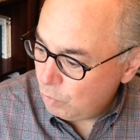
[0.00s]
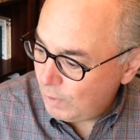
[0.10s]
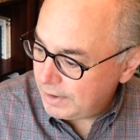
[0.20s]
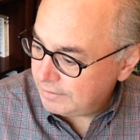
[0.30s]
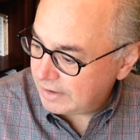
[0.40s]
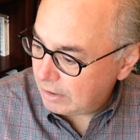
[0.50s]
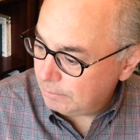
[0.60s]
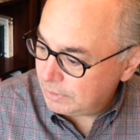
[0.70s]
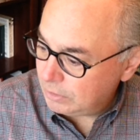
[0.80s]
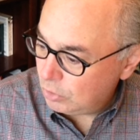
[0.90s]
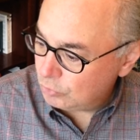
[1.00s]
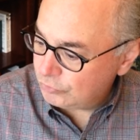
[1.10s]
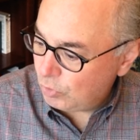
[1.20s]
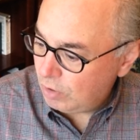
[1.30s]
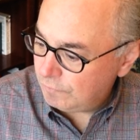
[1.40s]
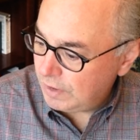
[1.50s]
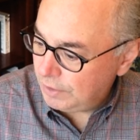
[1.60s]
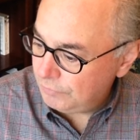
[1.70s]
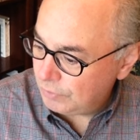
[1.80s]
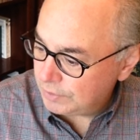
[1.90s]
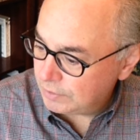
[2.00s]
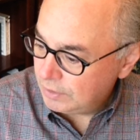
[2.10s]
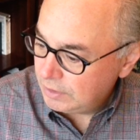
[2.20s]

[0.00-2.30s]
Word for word: went down below 1200.